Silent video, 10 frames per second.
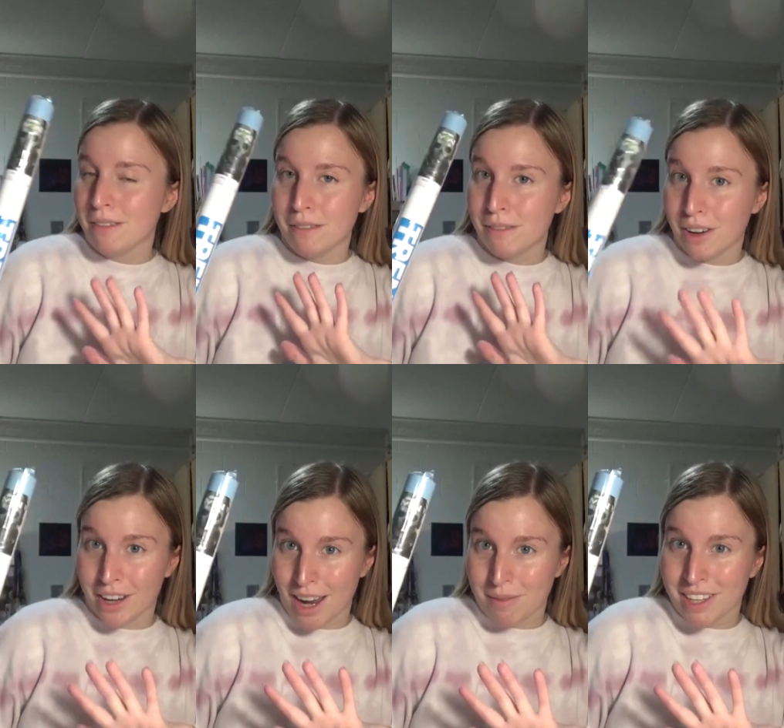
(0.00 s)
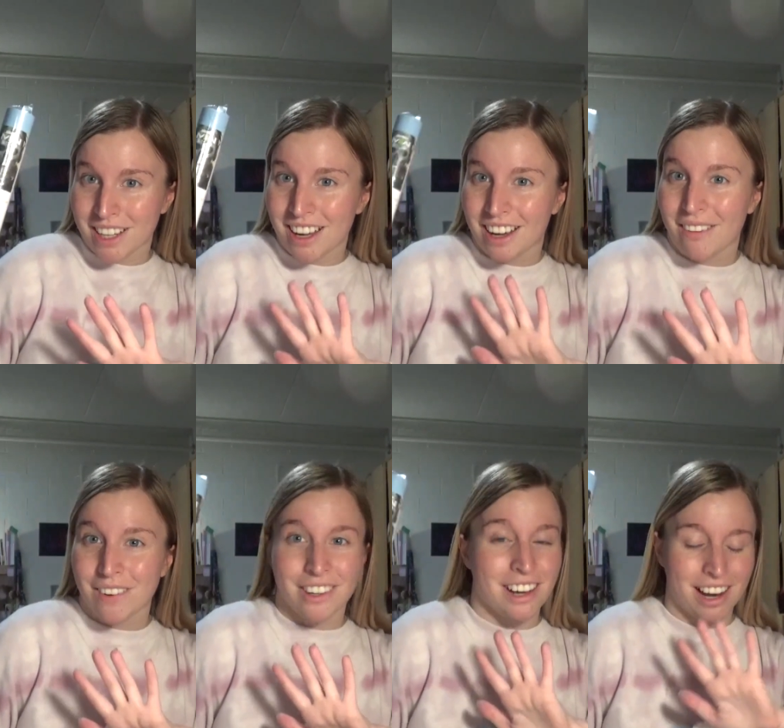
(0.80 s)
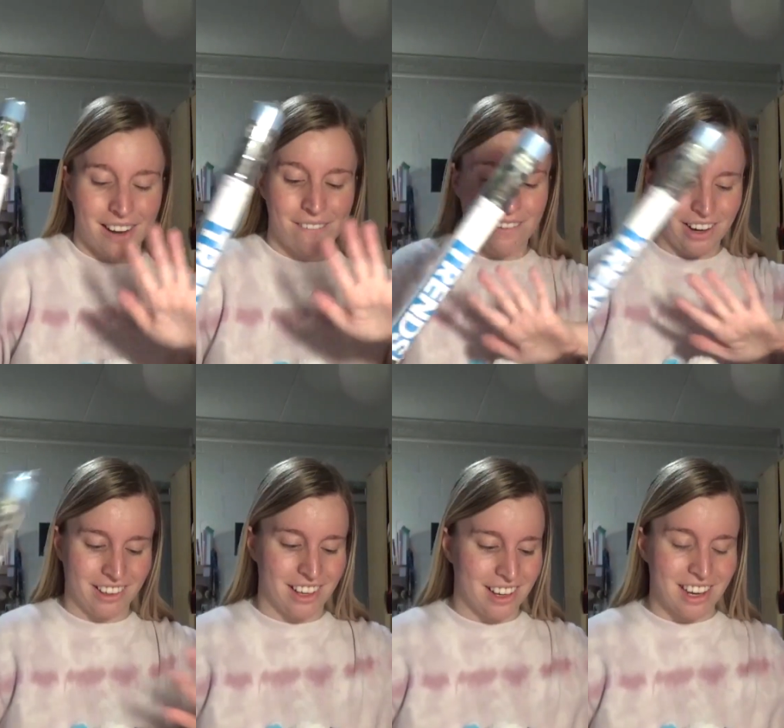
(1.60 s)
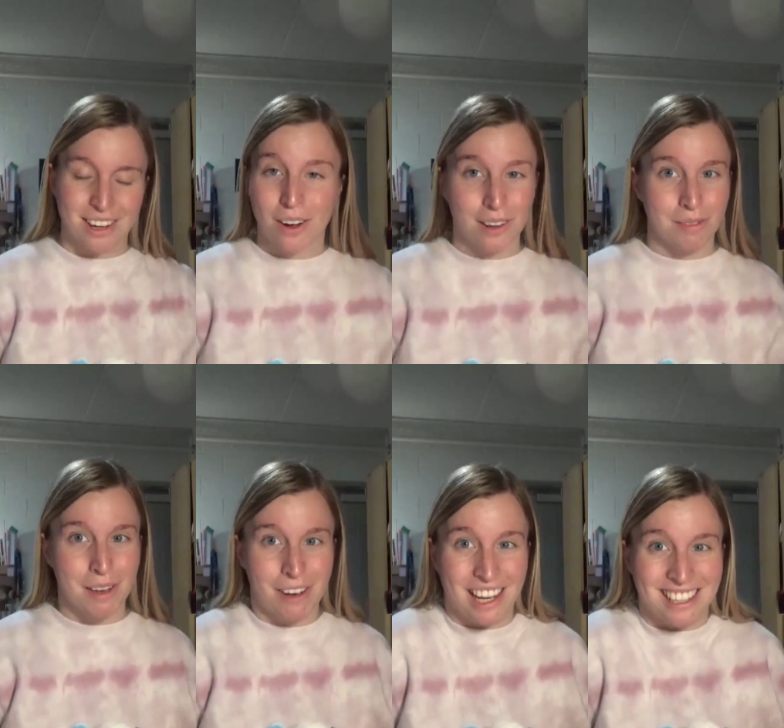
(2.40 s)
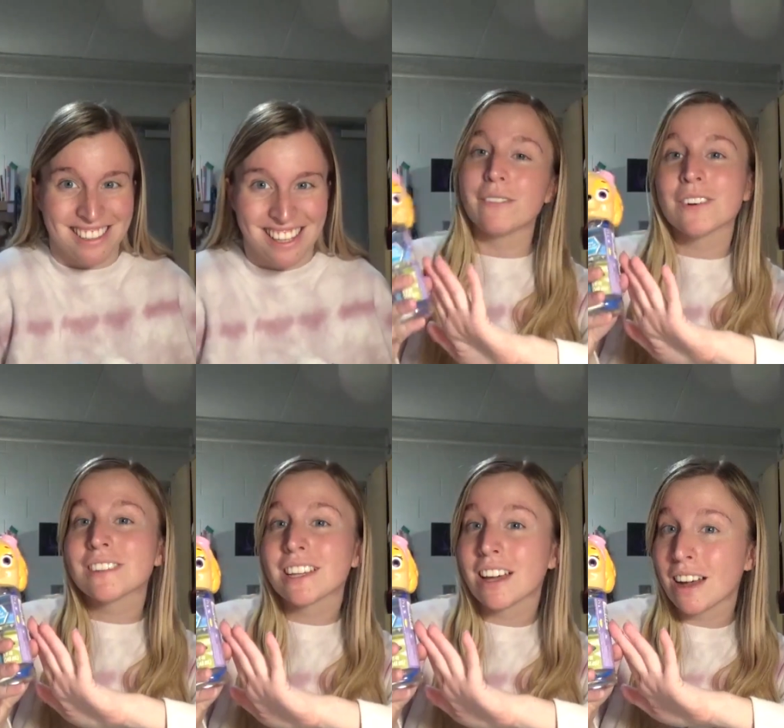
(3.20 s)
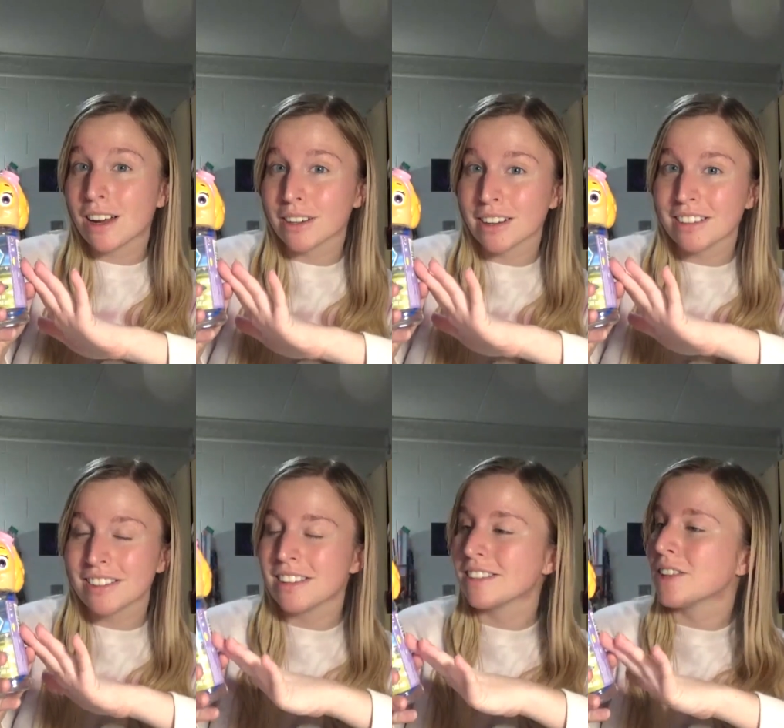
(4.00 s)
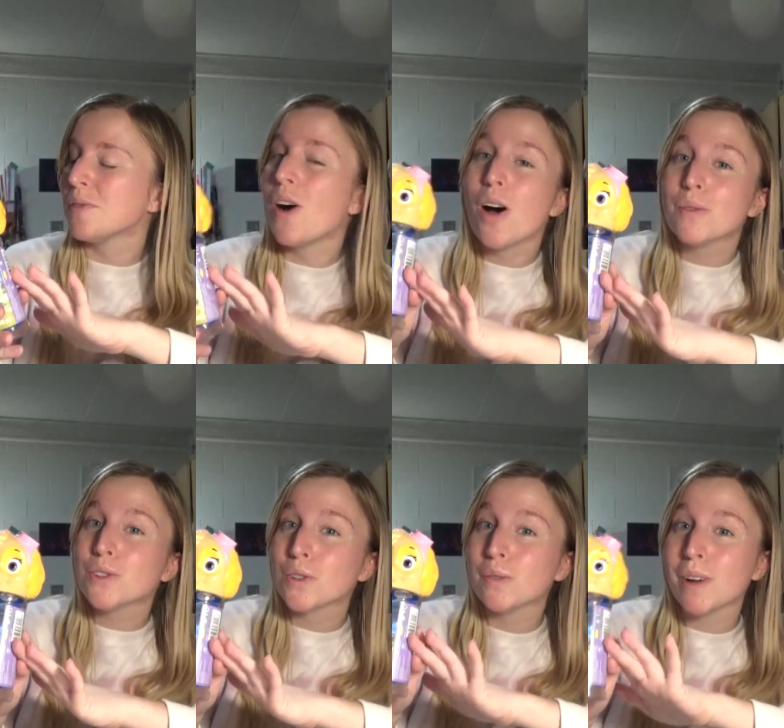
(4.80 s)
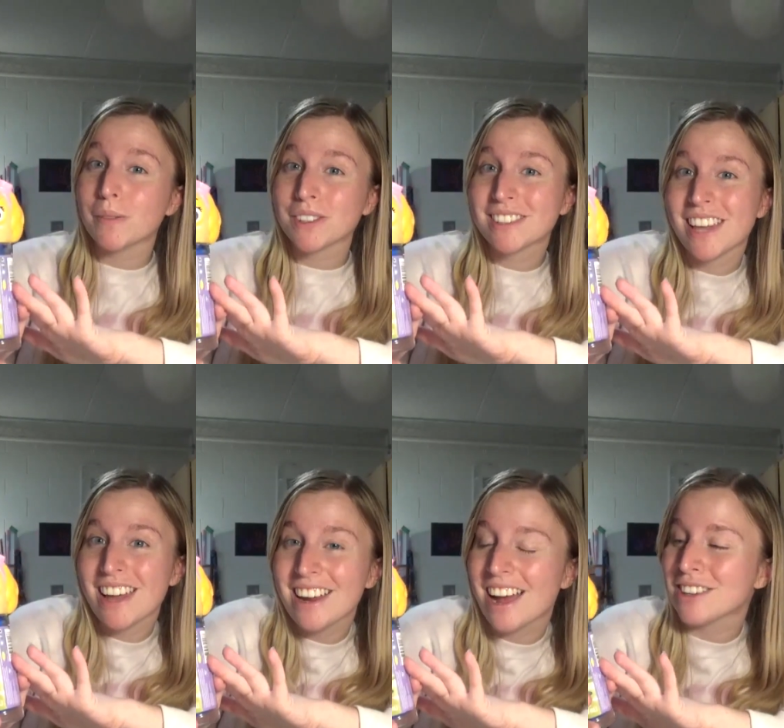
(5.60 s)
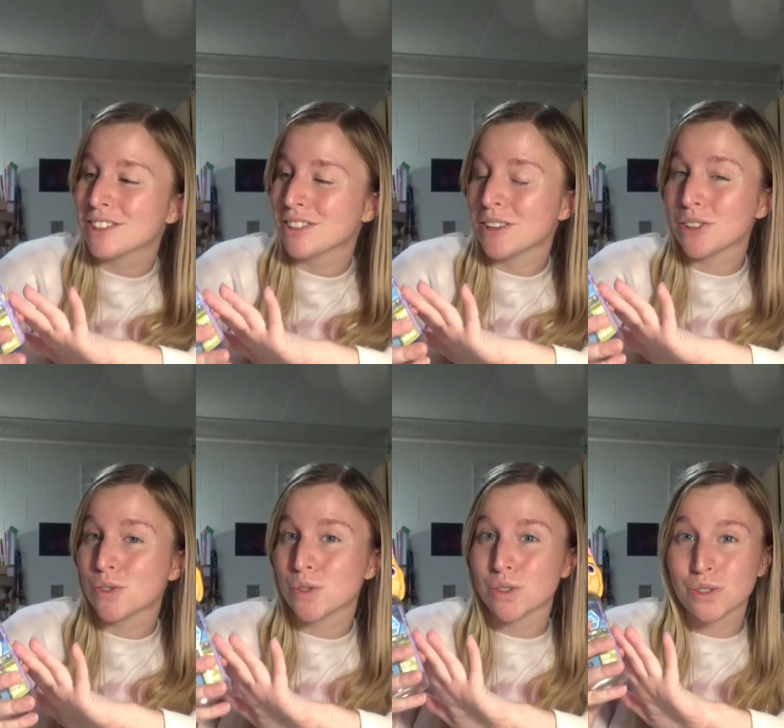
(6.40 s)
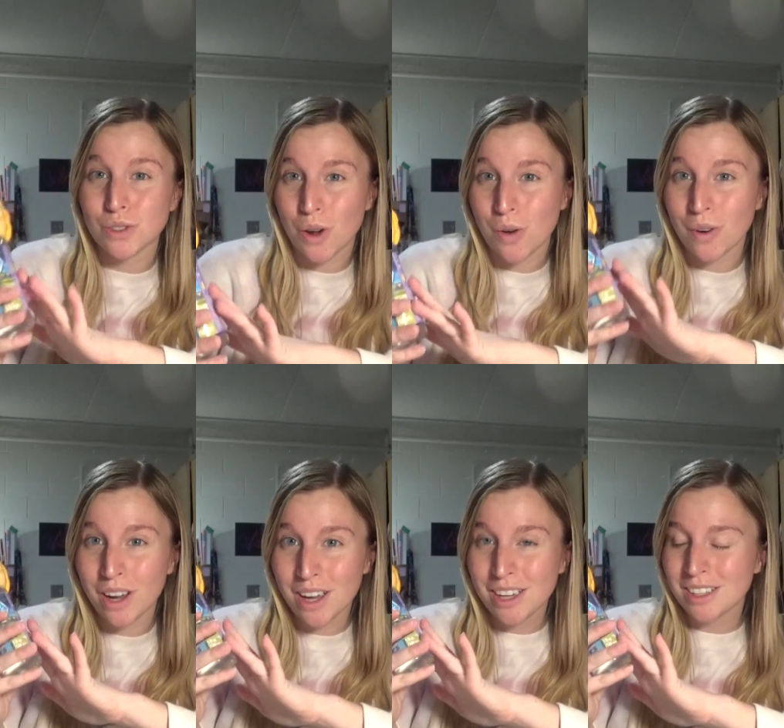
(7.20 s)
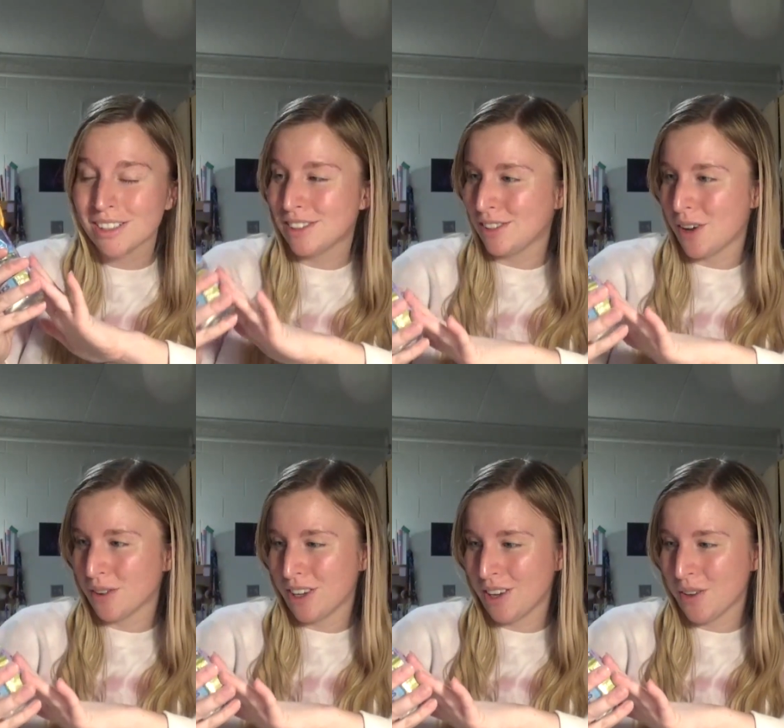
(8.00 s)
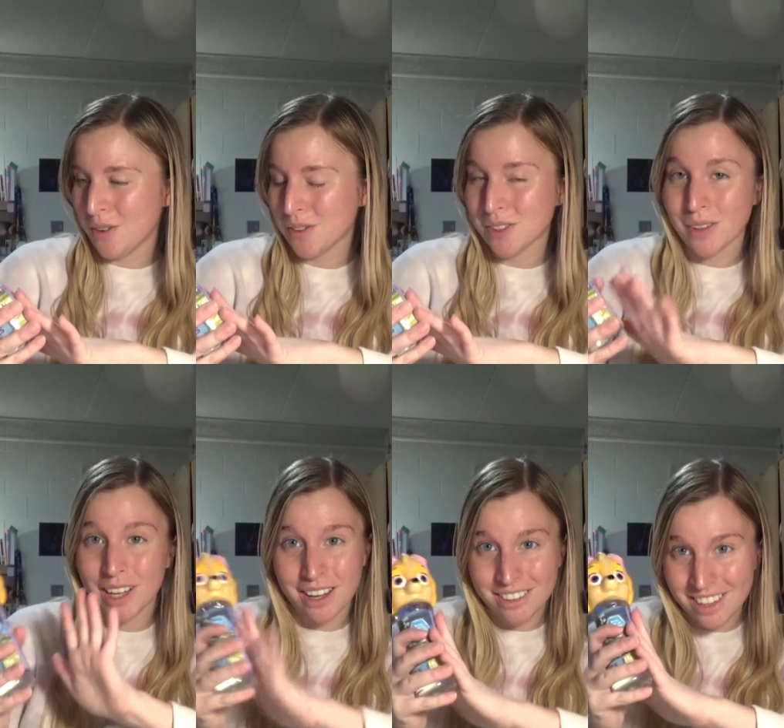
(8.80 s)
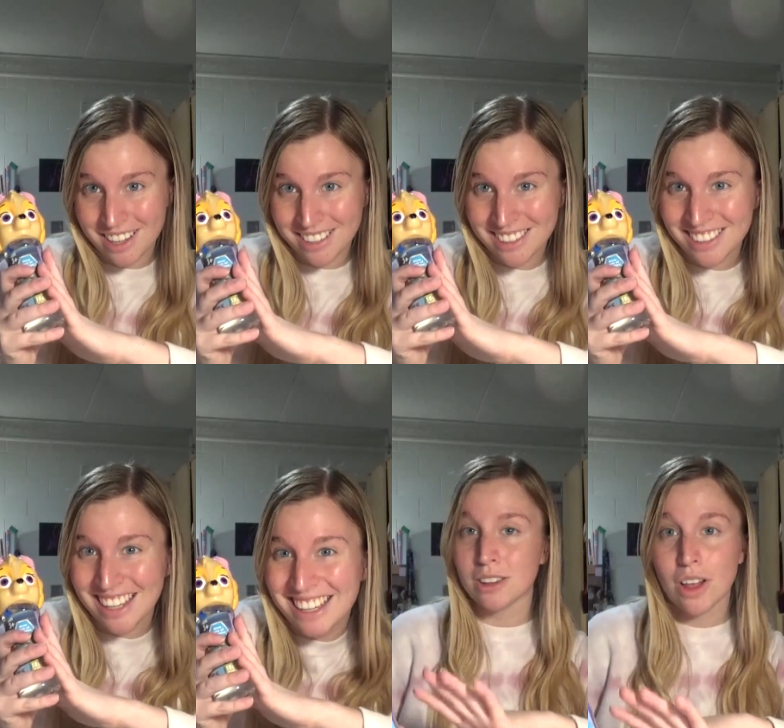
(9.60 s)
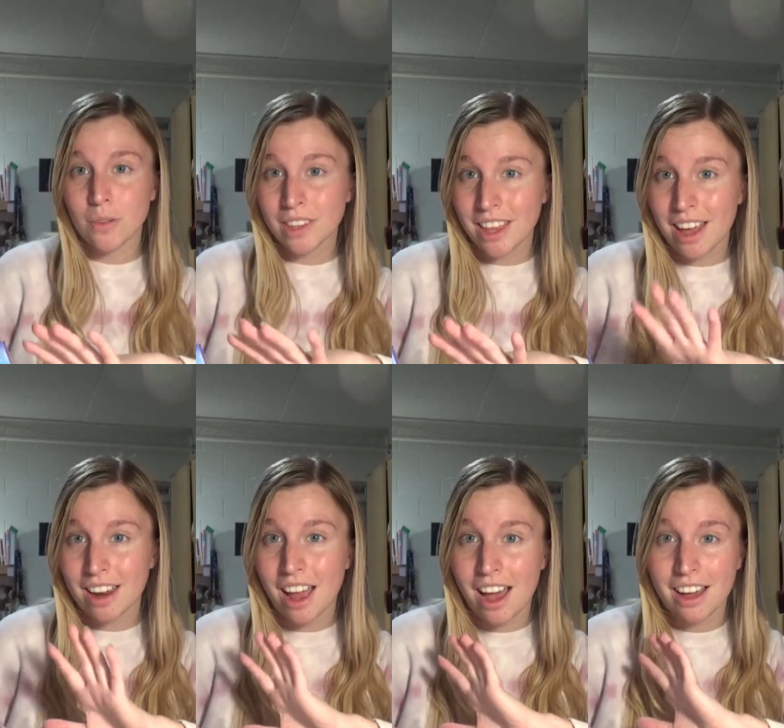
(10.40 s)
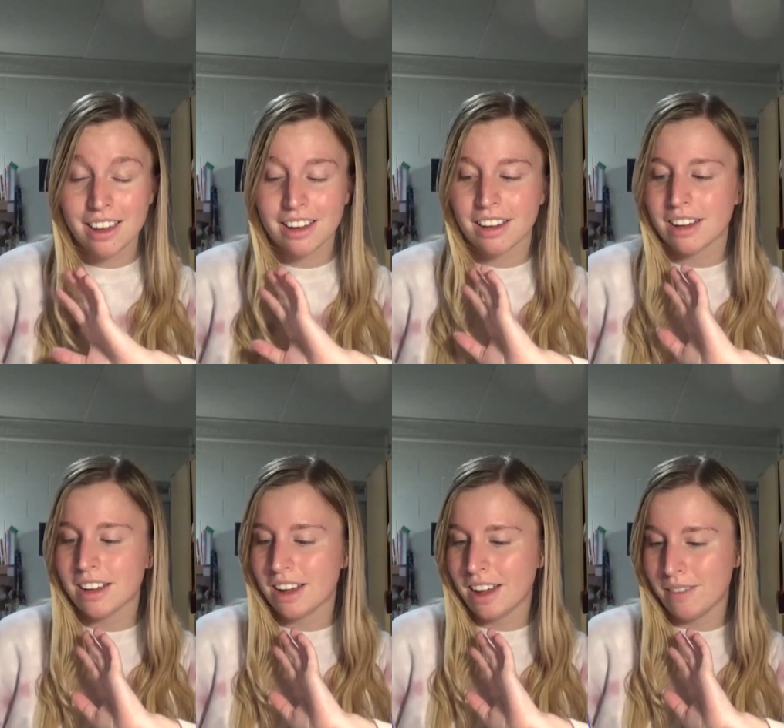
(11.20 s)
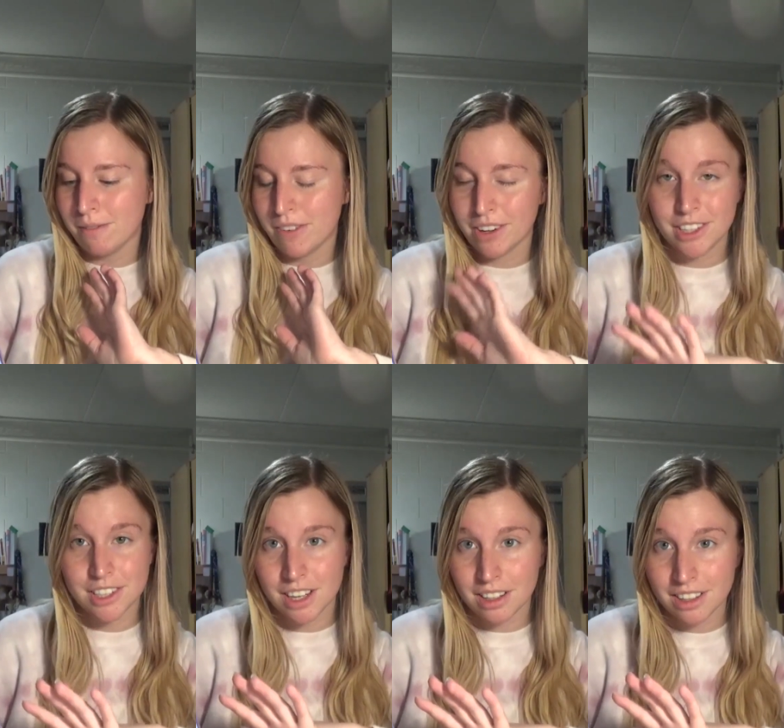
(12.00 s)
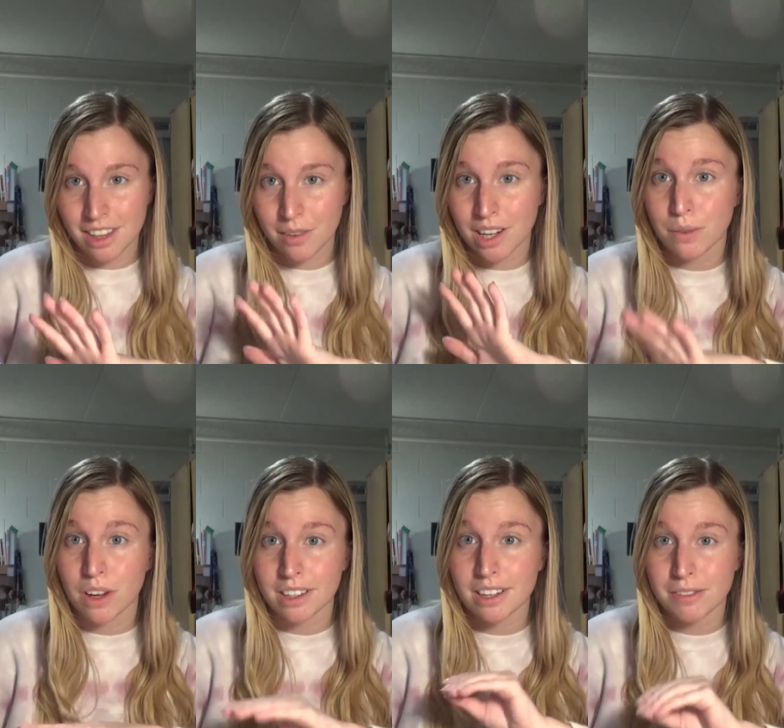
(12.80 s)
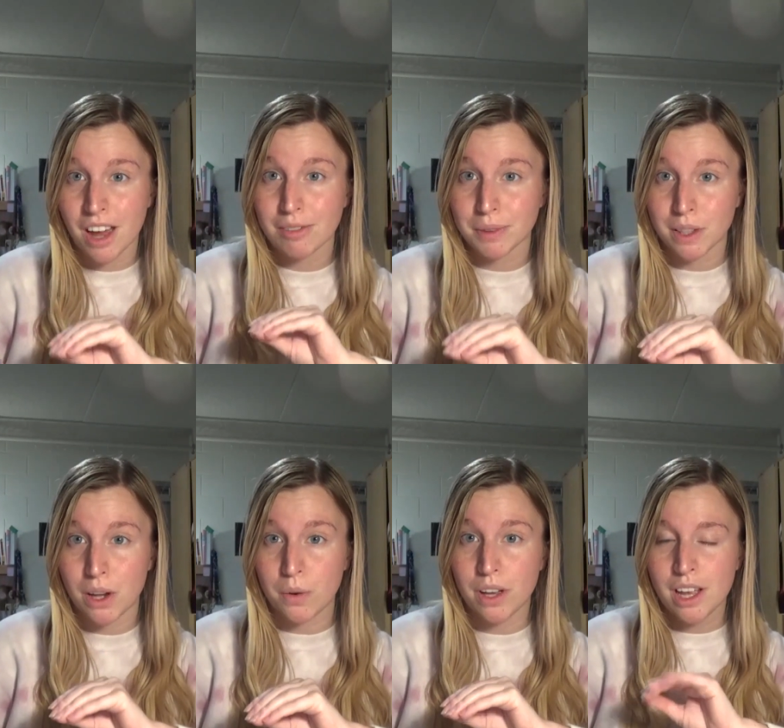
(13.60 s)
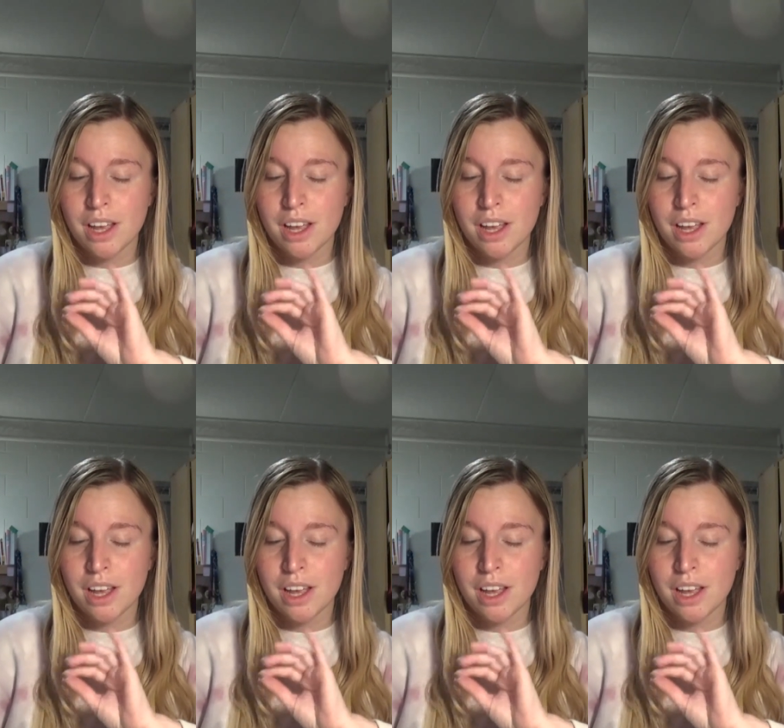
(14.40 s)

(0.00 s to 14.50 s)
very happy. I got very lucky in all of my finds. First thing I got her is this little Paw Patrol bubble set. I just thought this was so, so cute. So I got her this. Along with that, I am very shocked that when I walked into Five Below,